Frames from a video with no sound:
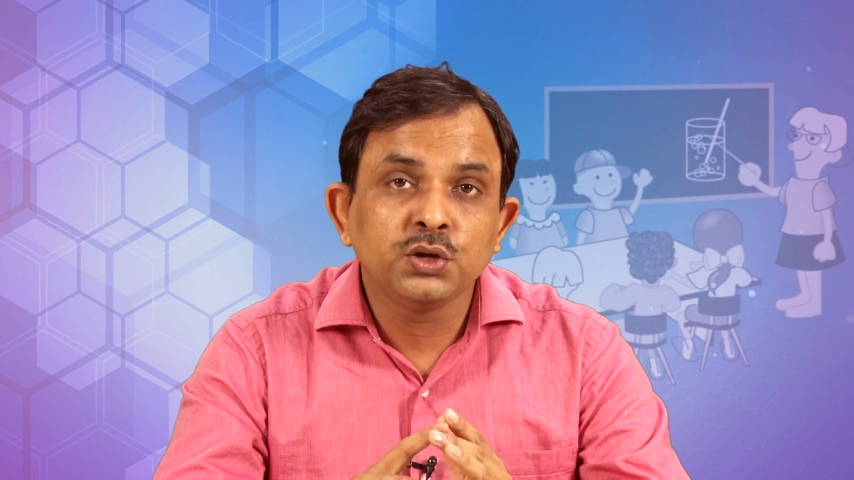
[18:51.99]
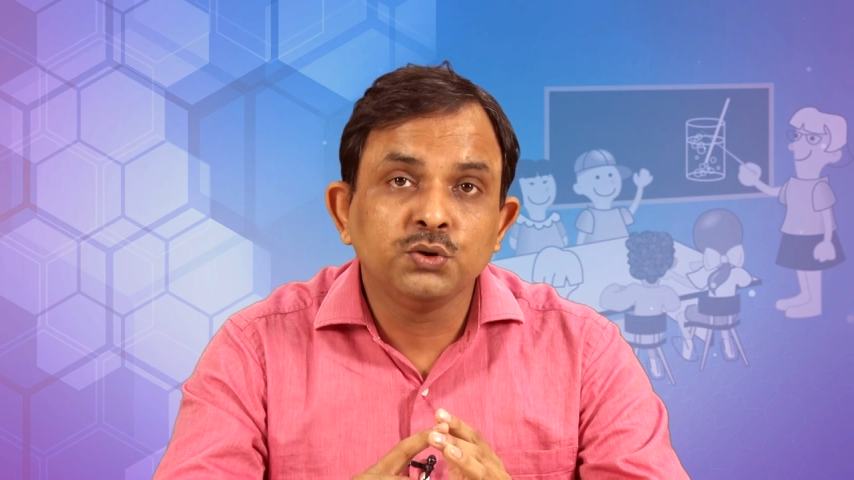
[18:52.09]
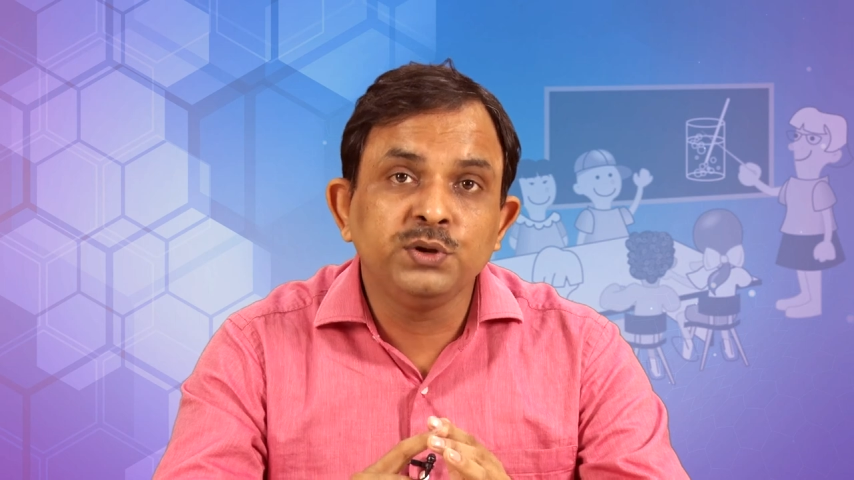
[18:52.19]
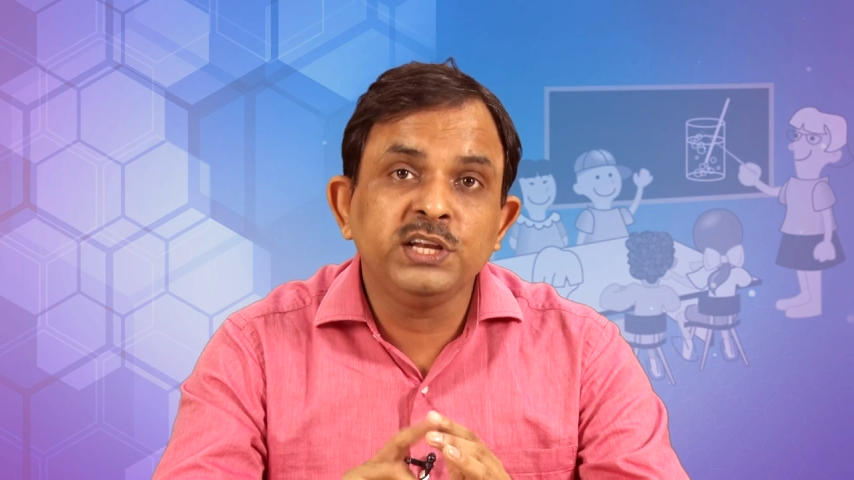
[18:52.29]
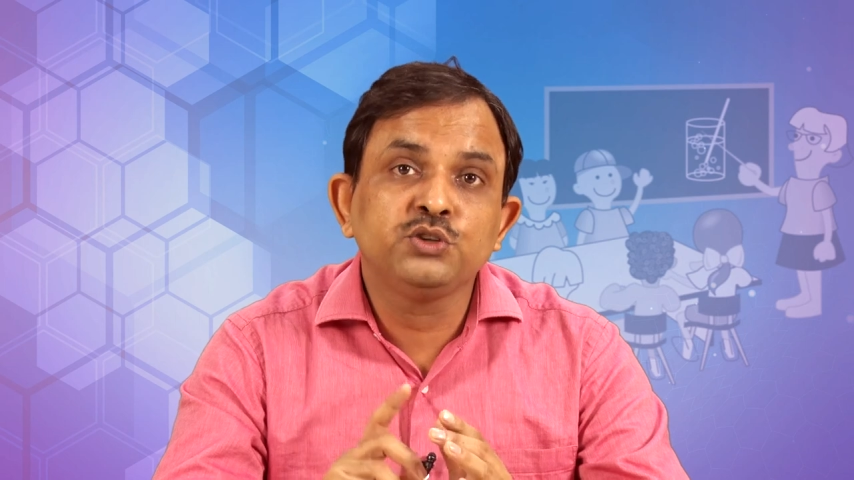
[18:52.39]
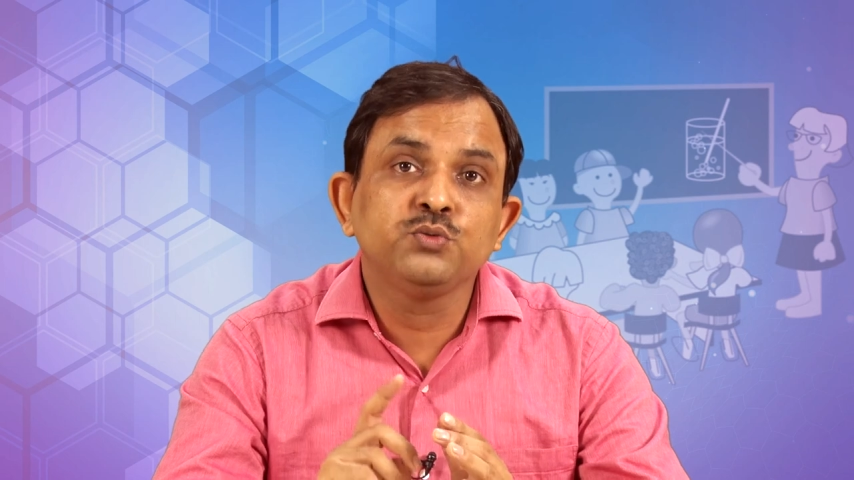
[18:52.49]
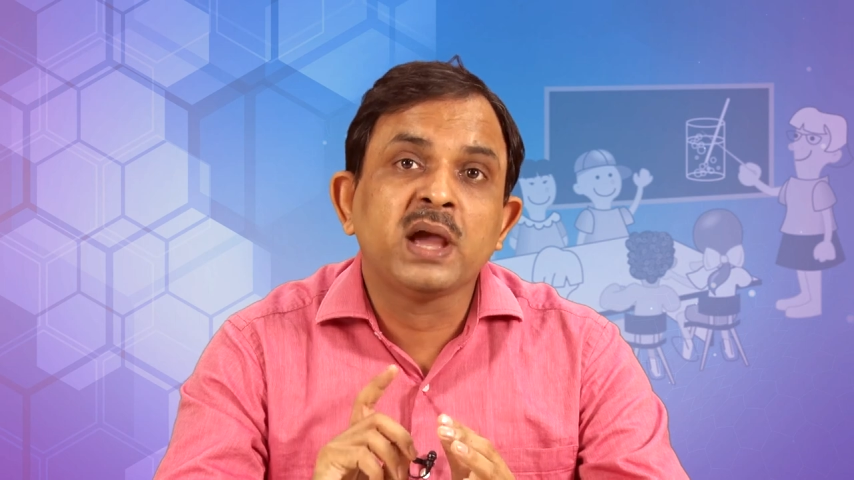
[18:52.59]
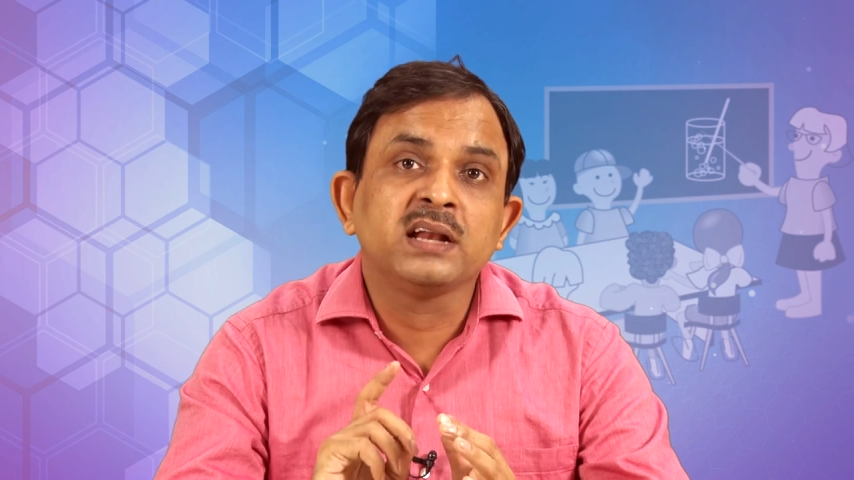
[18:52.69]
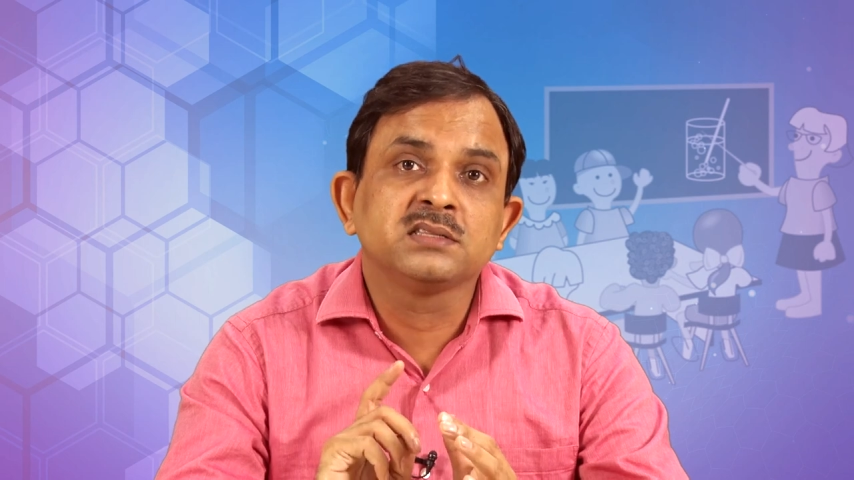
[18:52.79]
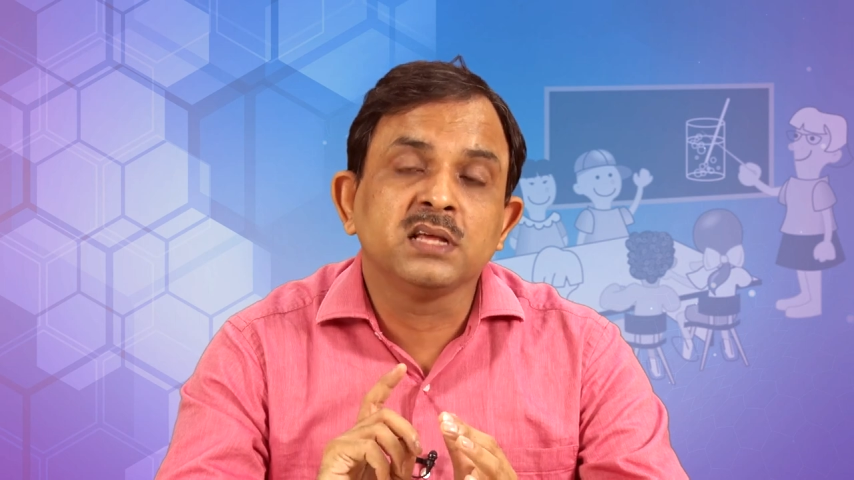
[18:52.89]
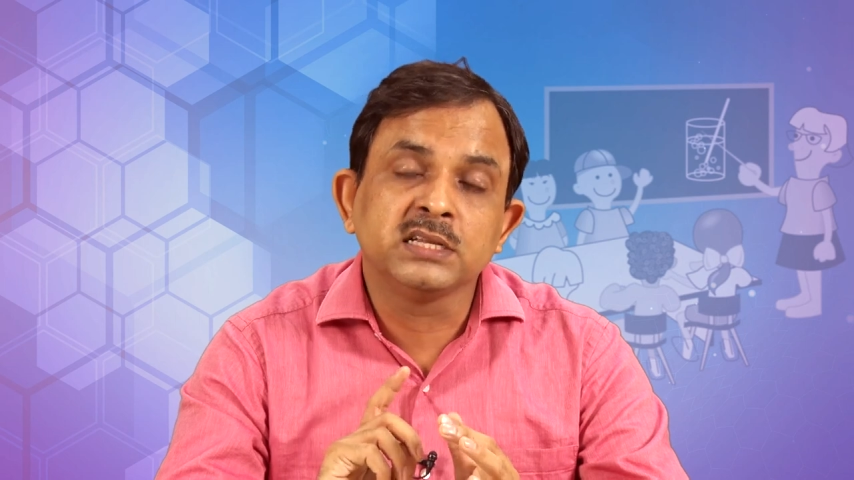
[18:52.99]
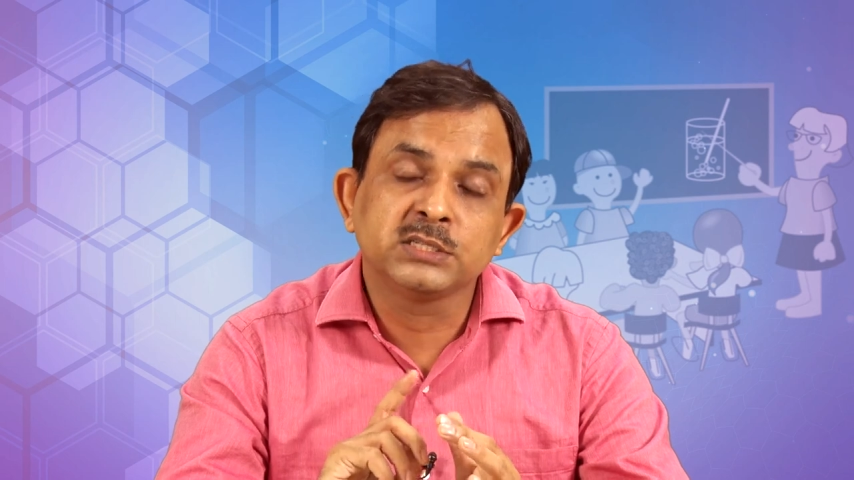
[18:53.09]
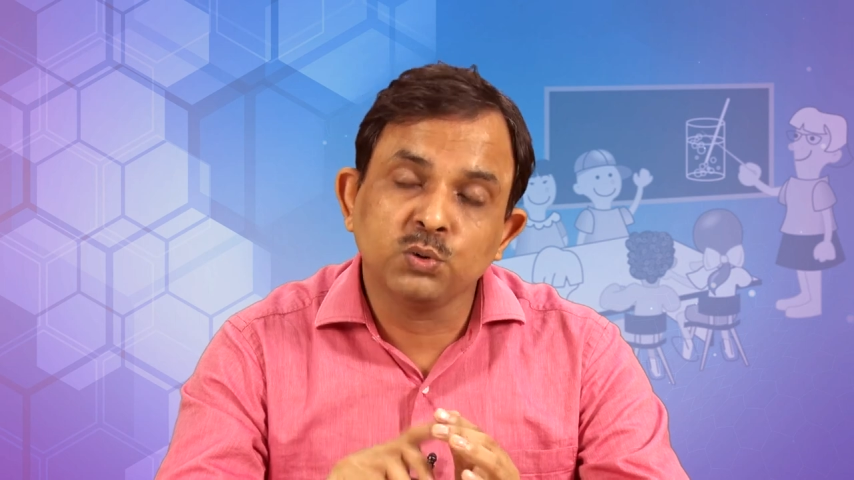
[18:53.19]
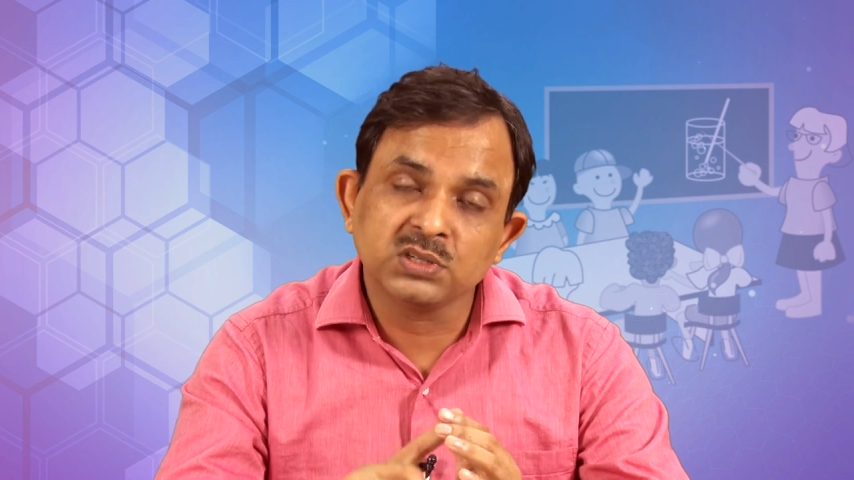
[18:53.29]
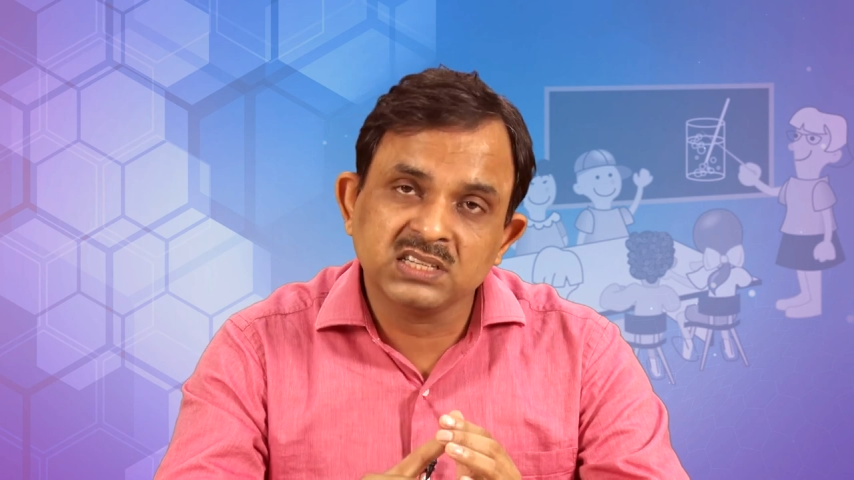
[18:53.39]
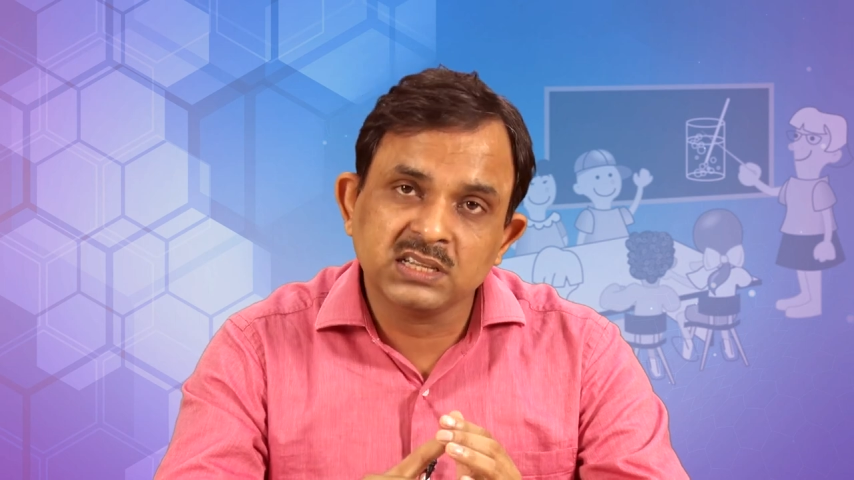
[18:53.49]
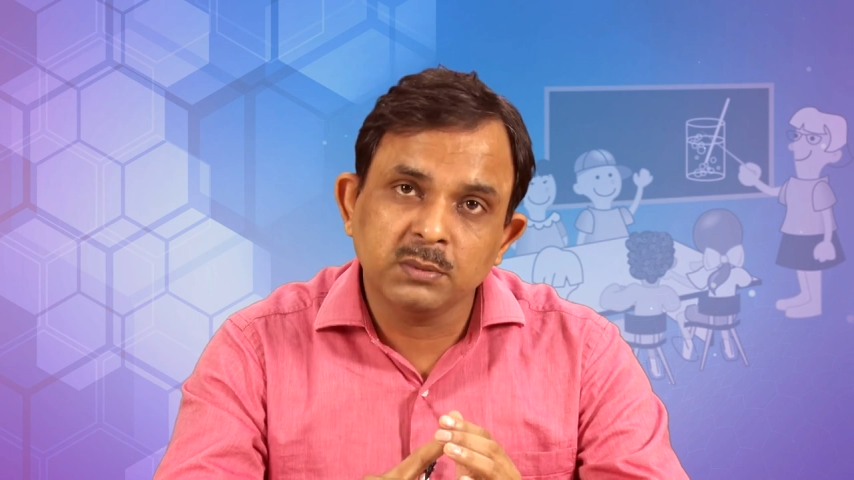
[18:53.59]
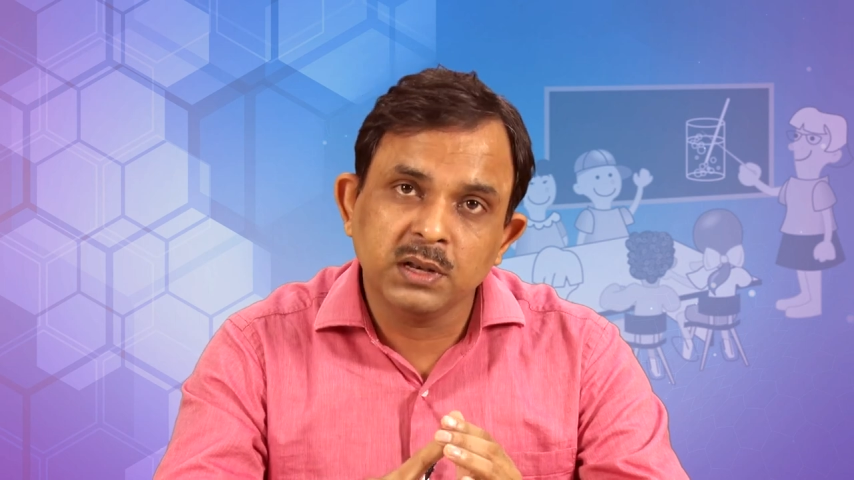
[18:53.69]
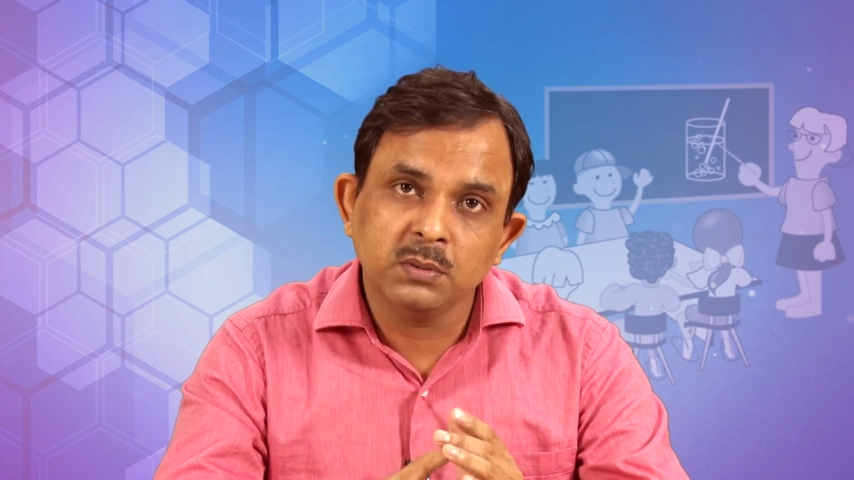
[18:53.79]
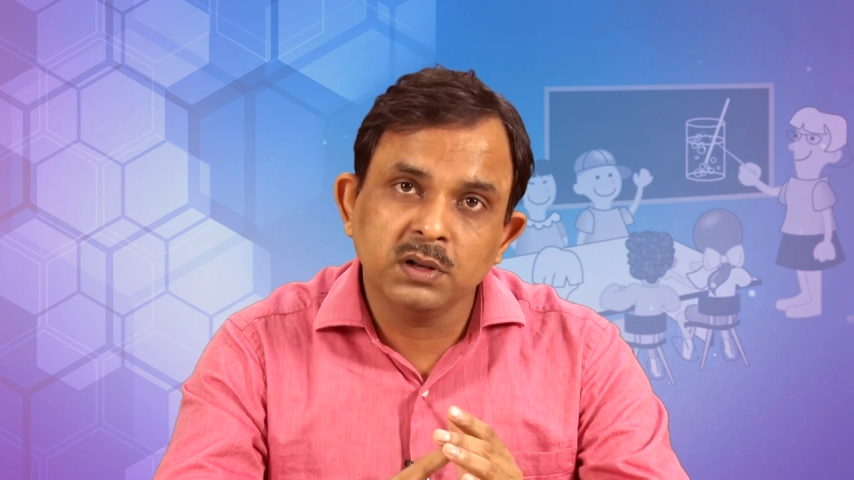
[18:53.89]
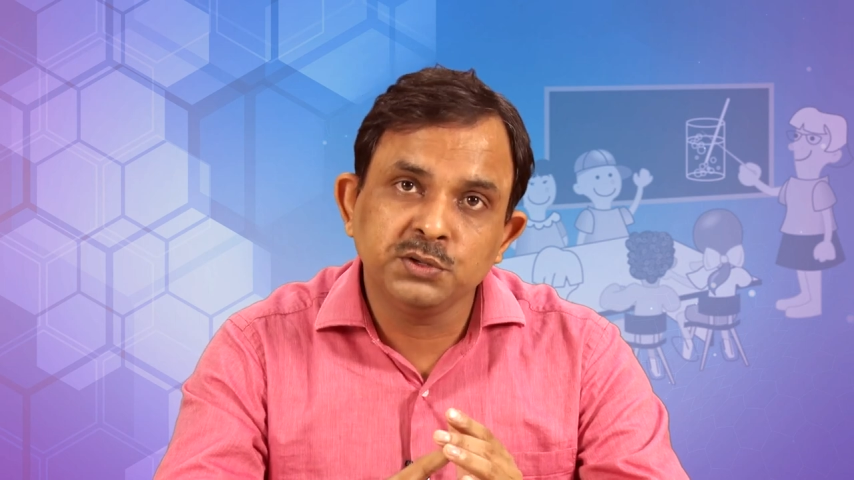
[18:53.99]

you need to manage the resources available,